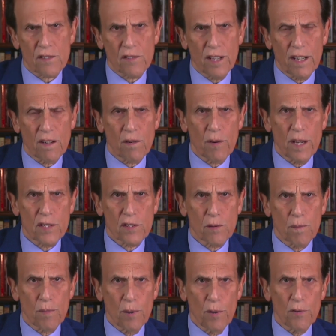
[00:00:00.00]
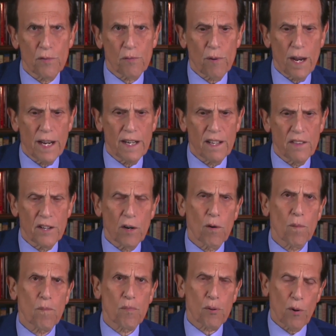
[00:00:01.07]
increase their birth rate, and there
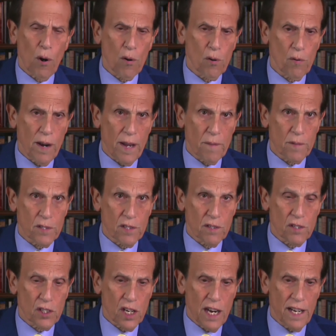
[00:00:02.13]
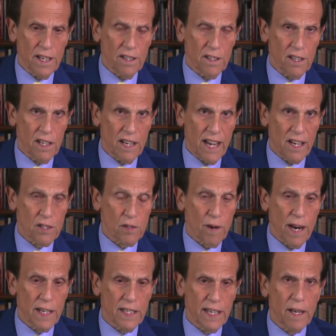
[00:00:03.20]
are programs in China today
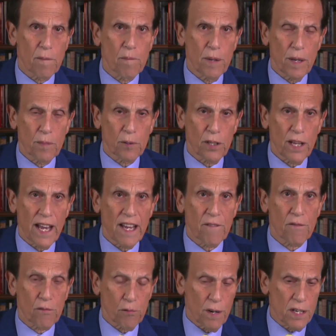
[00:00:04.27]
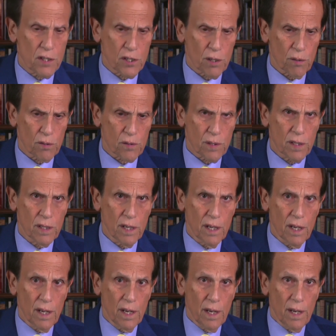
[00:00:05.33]
trying to get people to have three children.
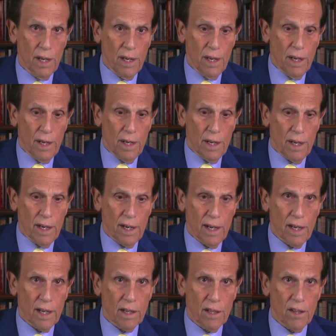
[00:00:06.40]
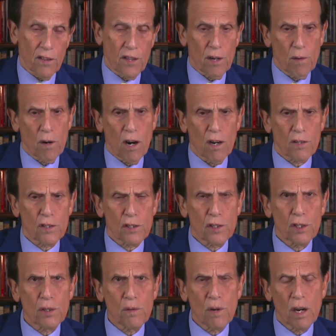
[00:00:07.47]
Uh, there are
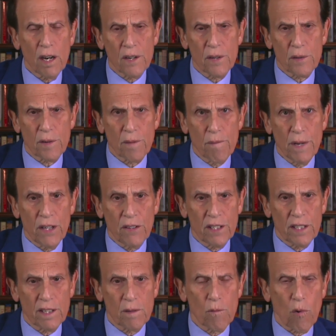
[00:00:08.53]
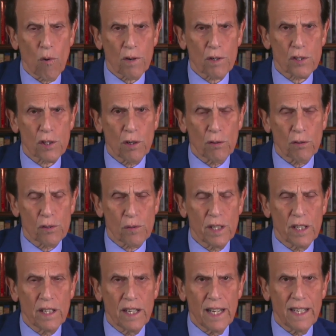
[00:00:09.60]
200 million more children
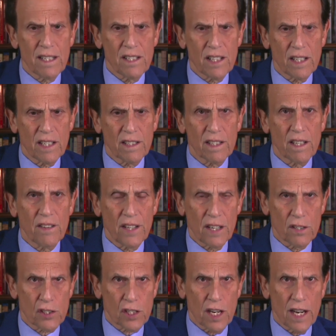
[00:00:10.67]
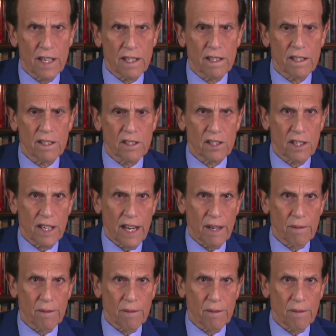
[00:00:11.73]
in India than China today.